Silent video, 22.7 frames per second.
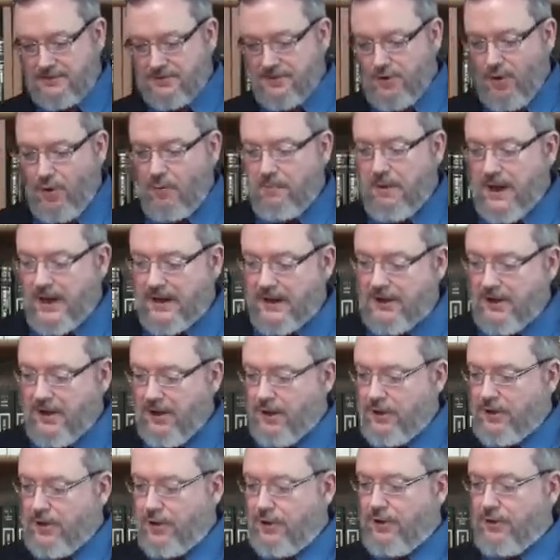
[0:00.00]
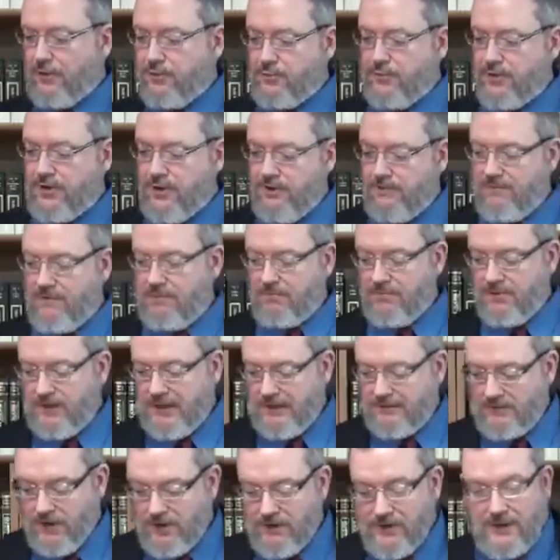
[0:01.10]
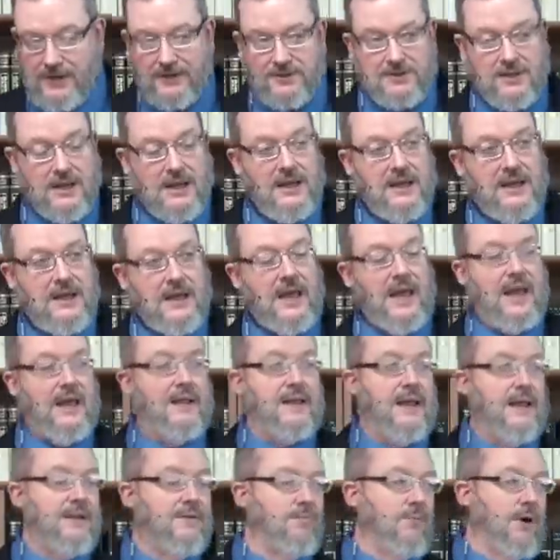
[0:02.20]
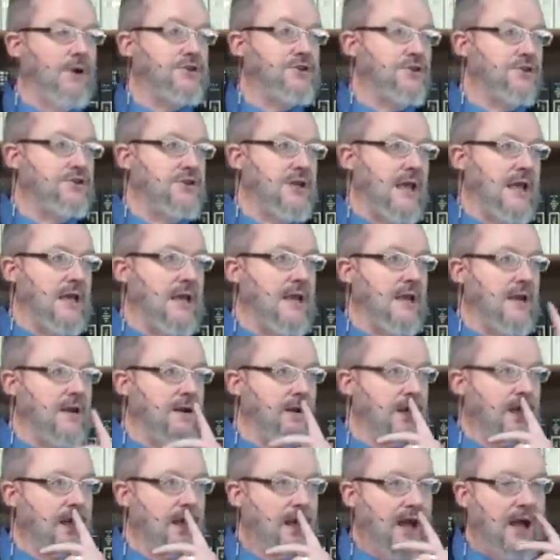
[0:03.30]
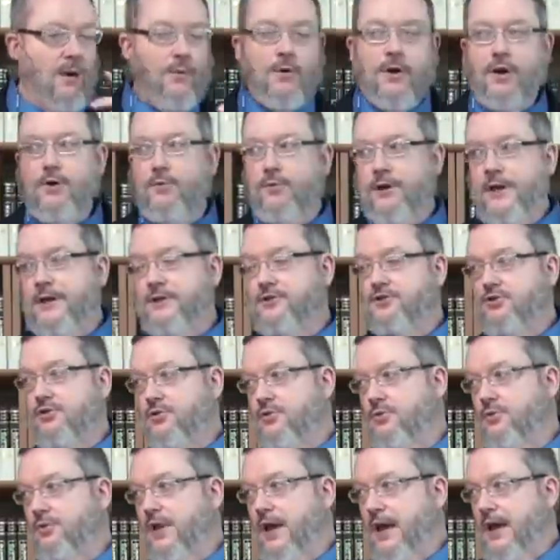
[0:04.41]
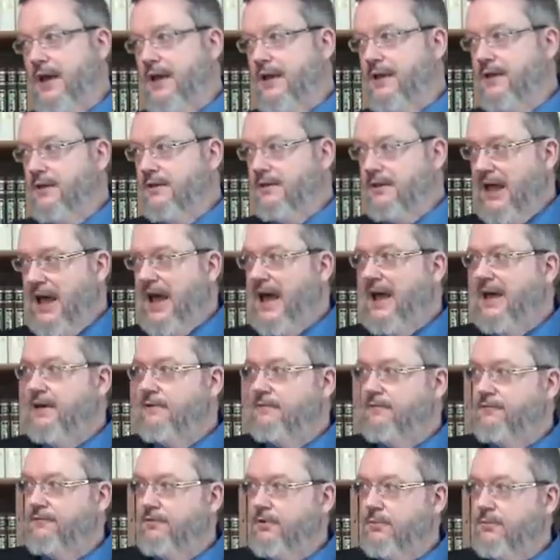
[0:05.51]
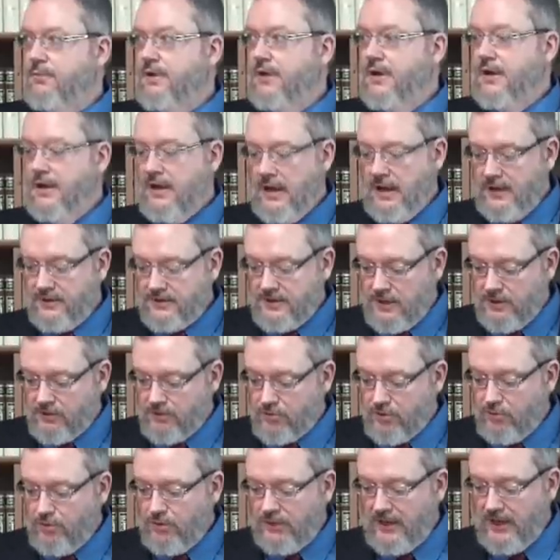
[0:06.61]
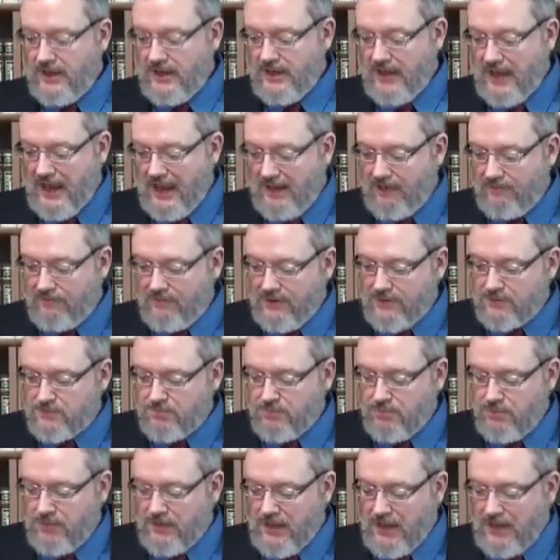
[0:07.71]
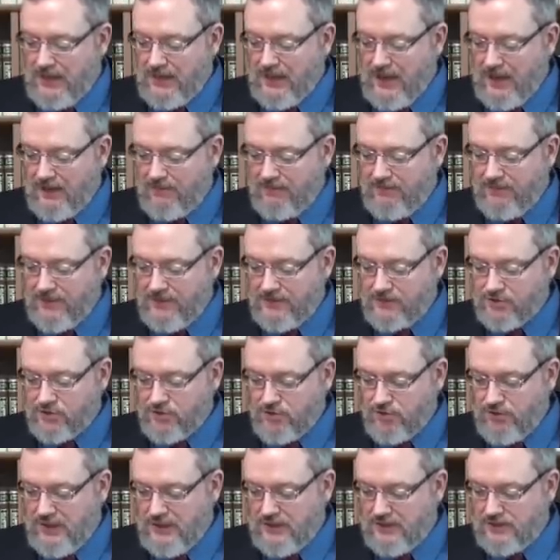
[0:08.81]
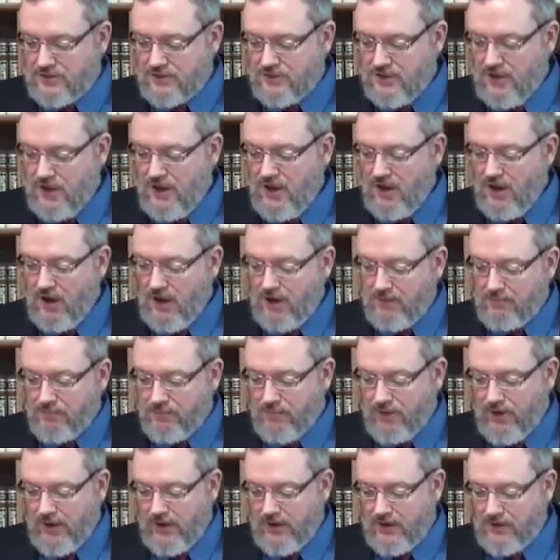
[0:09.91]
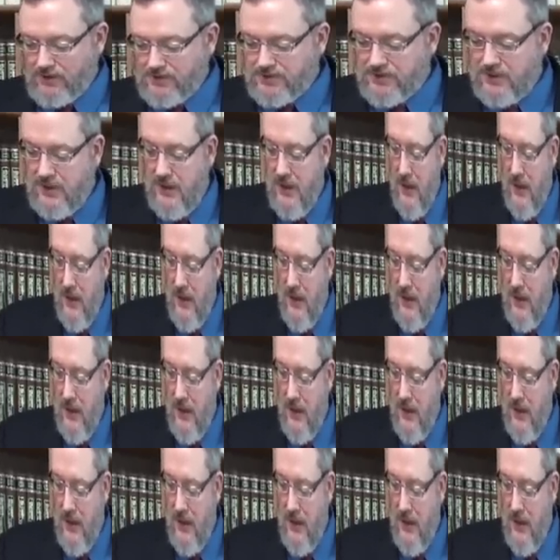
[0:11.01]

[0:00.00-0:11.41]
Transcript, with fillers: nobody on earth would have believed on this and, and what you're saying here, I want to read you a line from uh, Tertullian out of, his, out, out of his treatise on prayers.